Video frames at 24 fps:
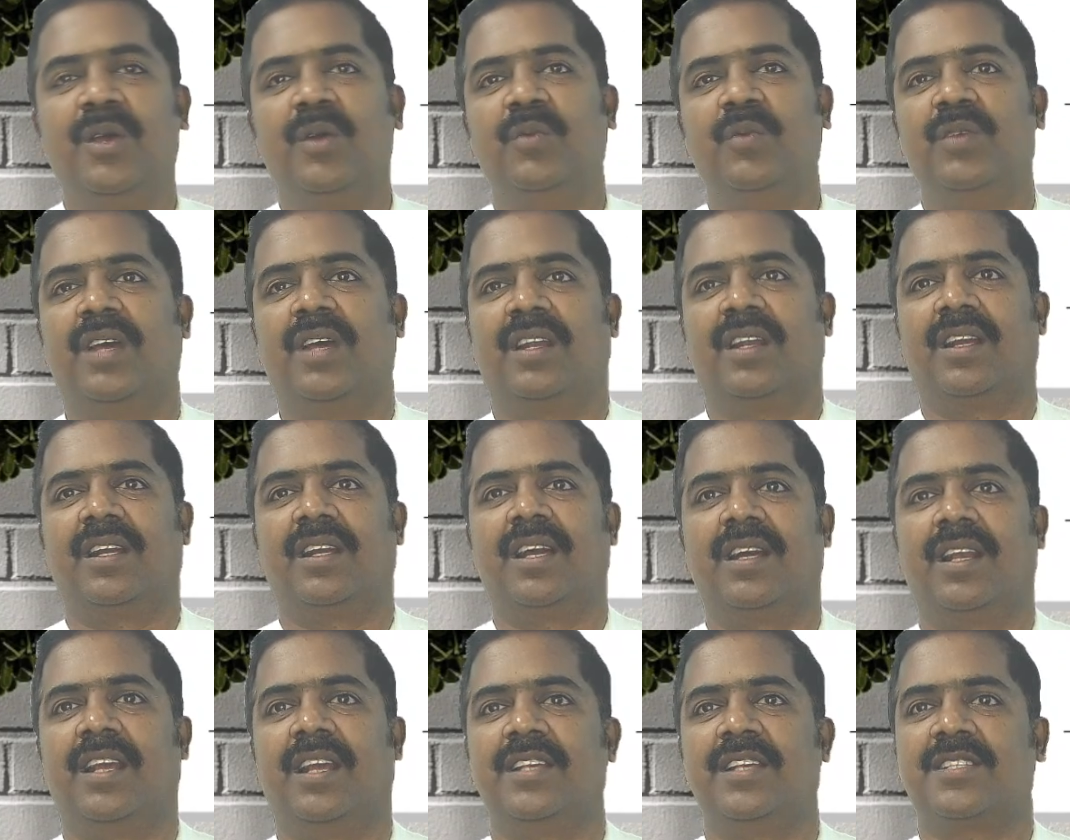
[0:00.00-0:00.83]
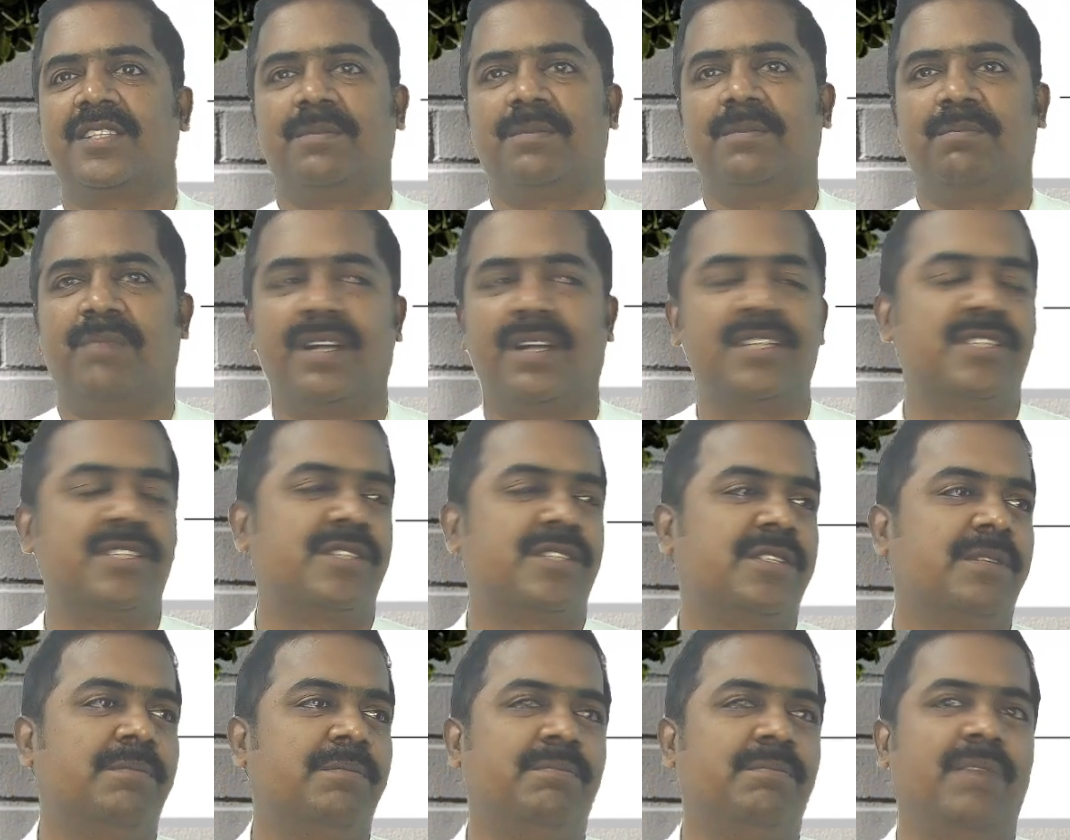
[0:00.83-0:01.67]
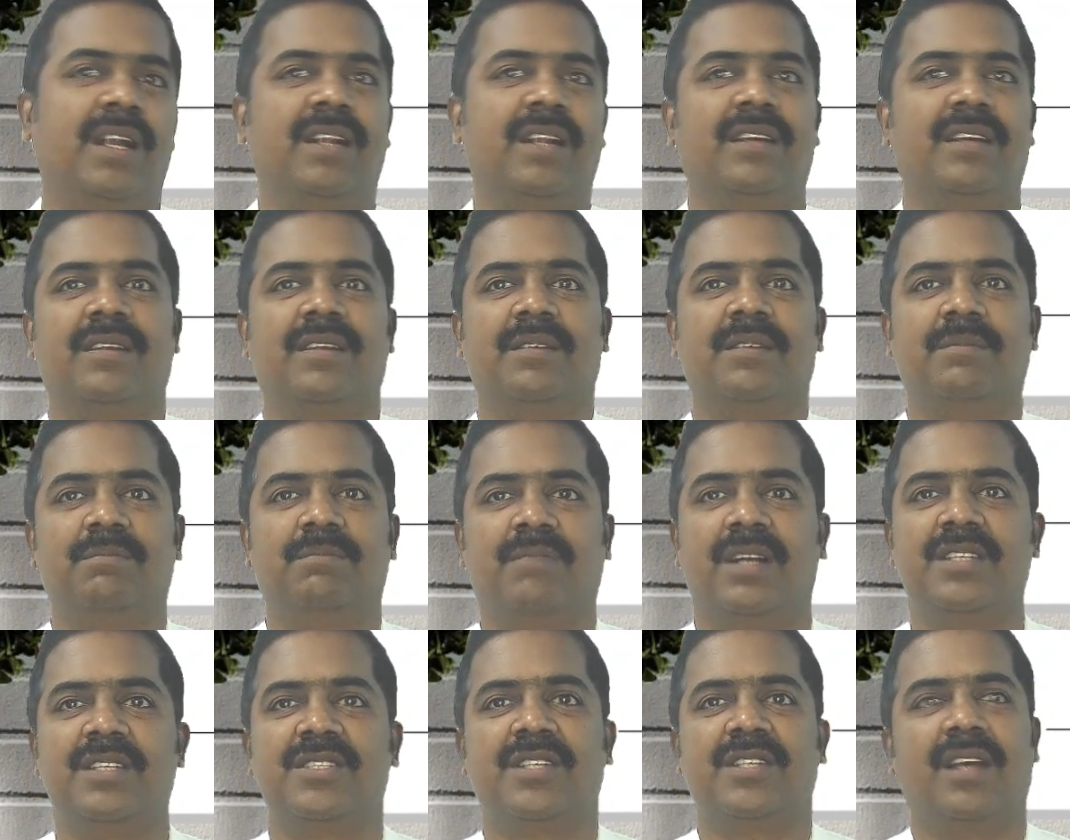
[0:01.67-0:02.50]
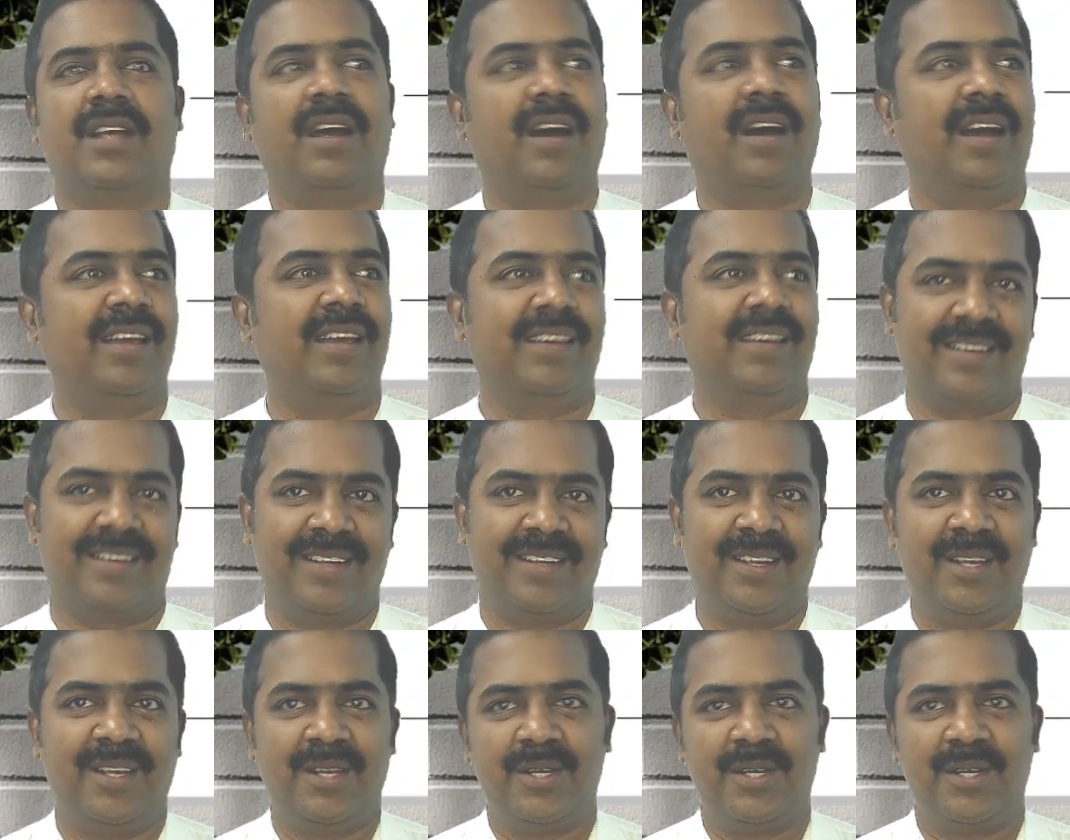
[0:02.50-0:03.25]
we are recognized much better, much higher.